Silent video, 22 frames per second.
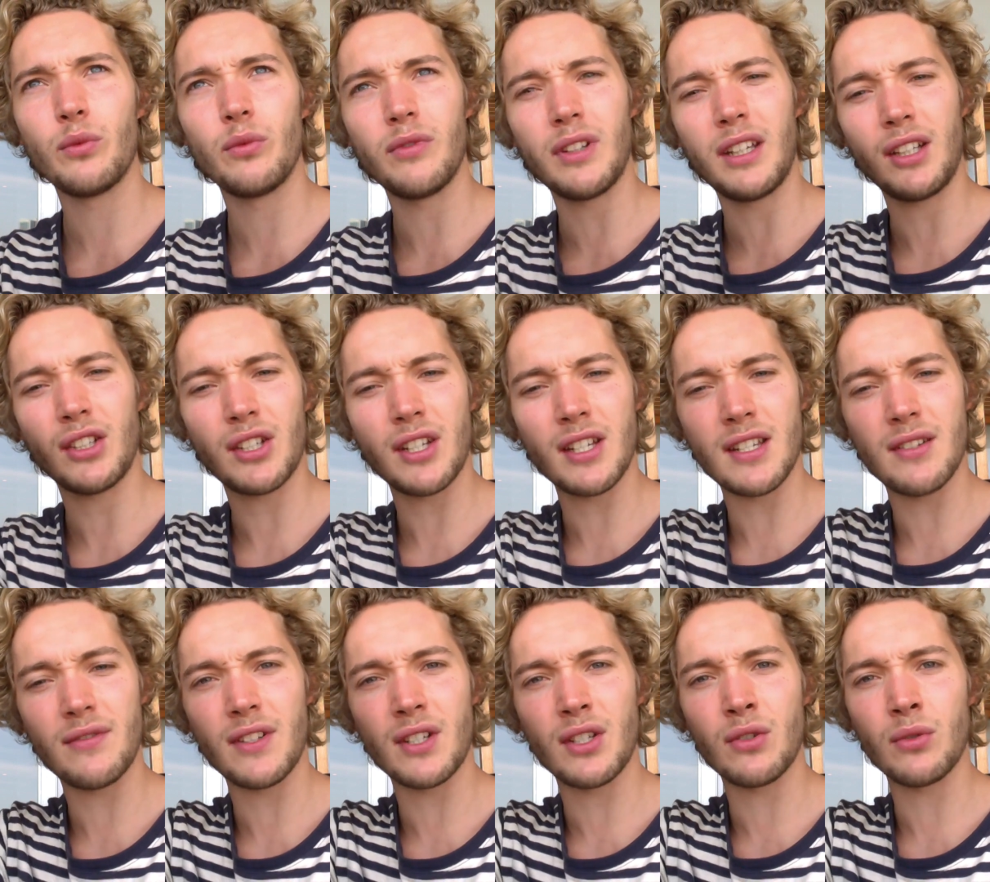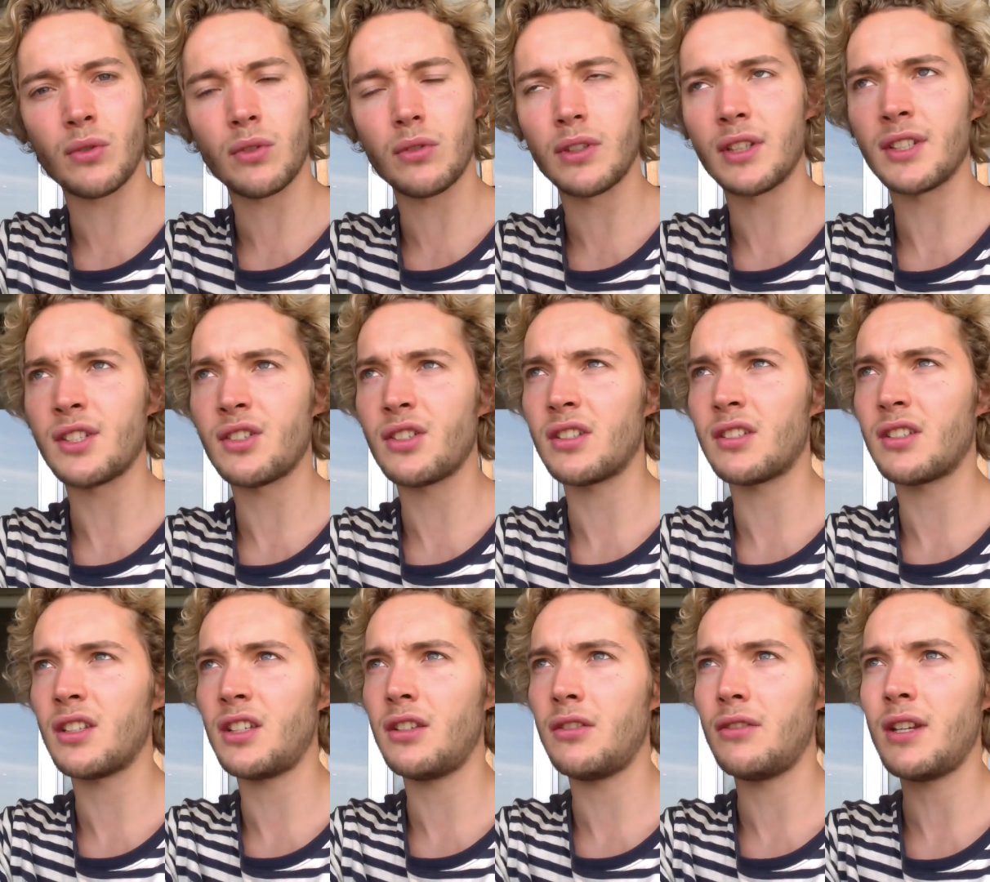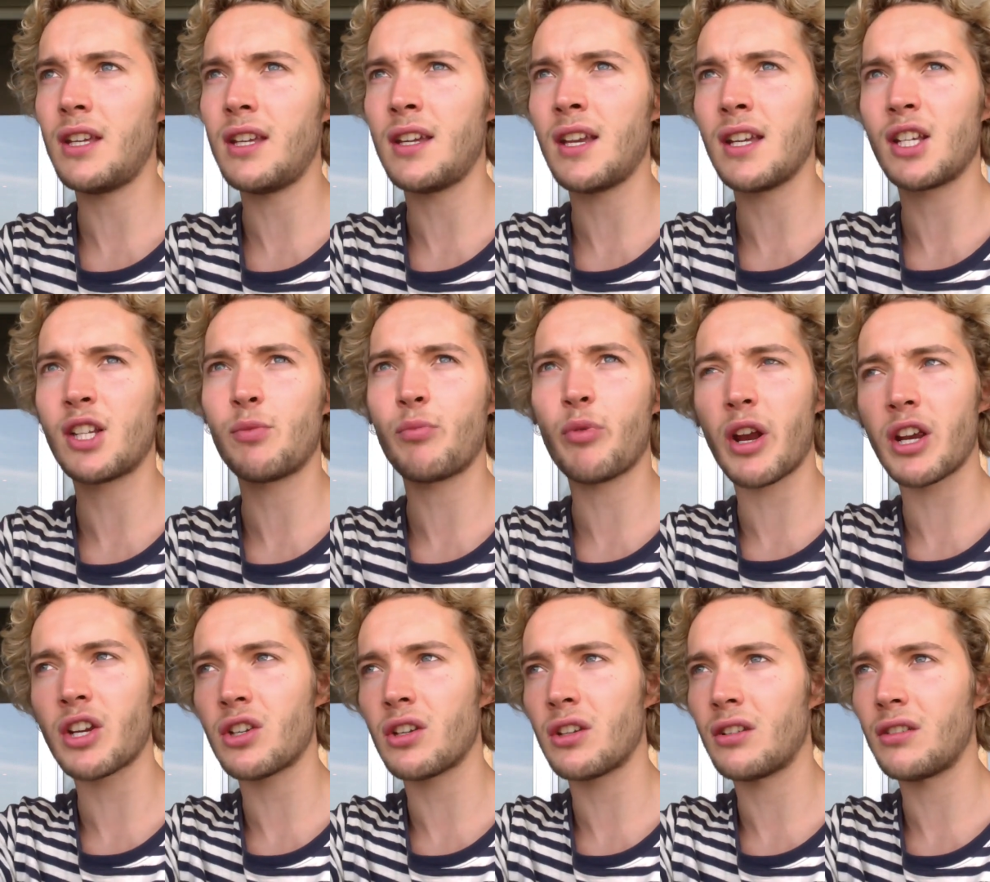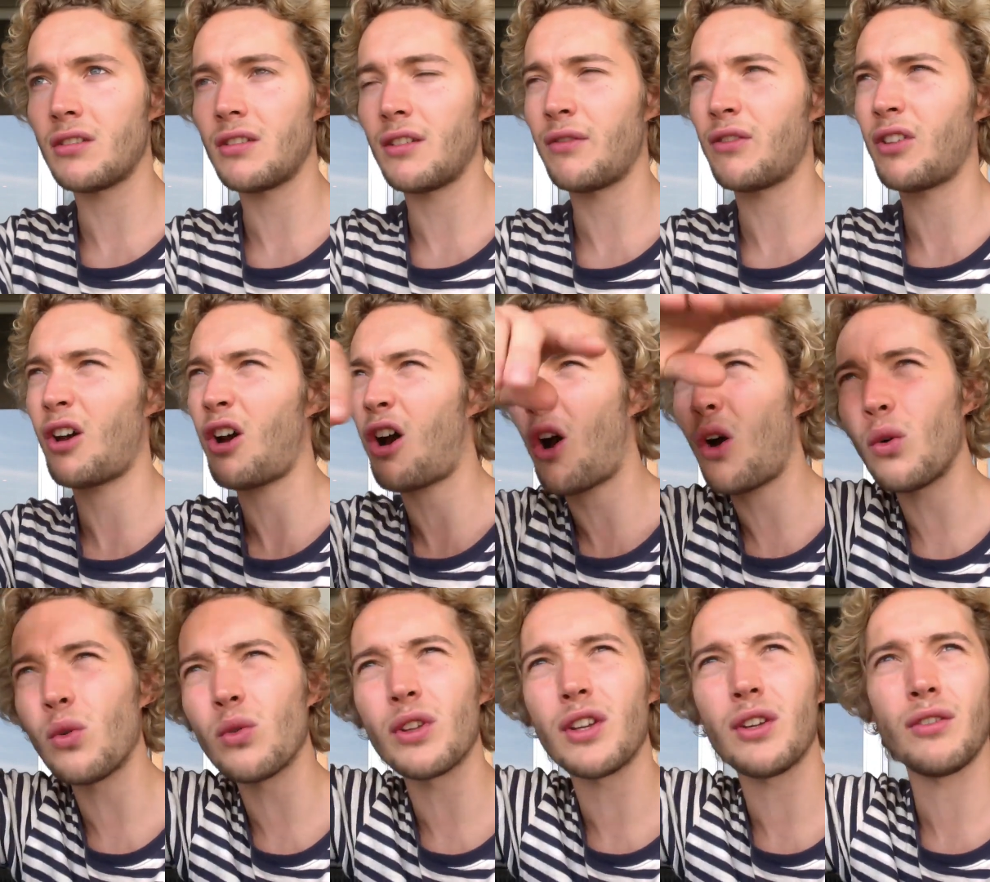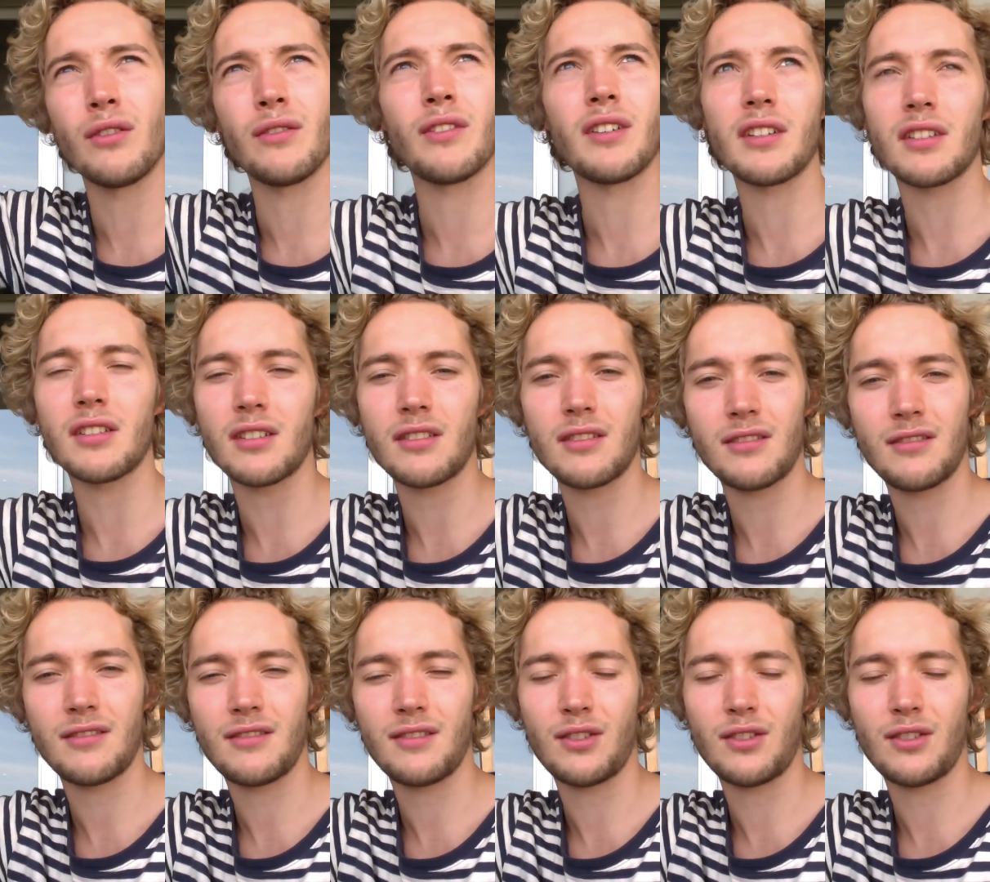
each individual is just a unique expression of the whole universe.